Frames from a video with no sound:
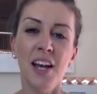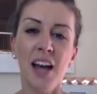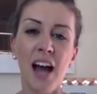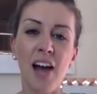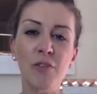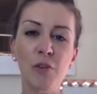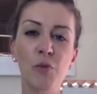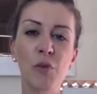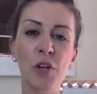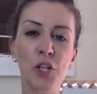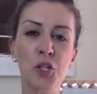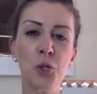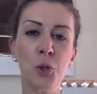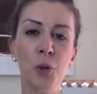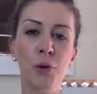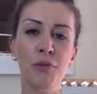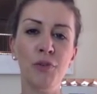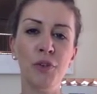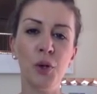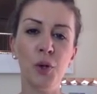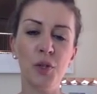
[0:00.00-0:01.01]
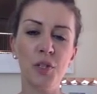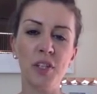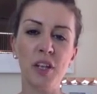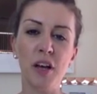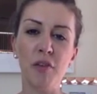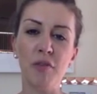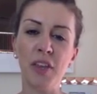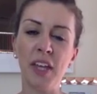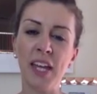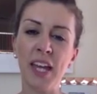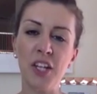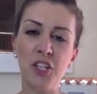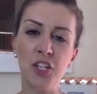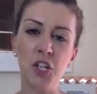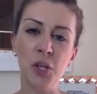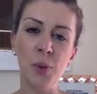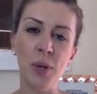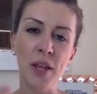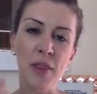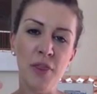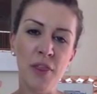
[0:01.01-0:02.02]
Have a ritual for yourself that gets
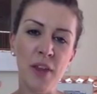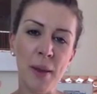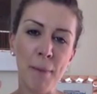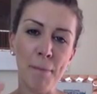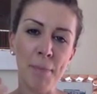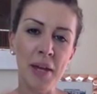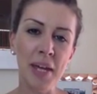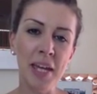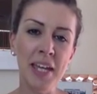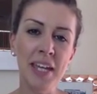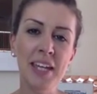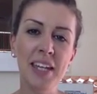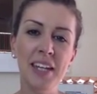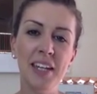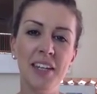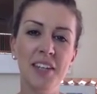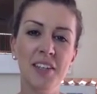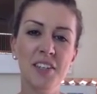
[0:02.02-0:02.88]
you in the peak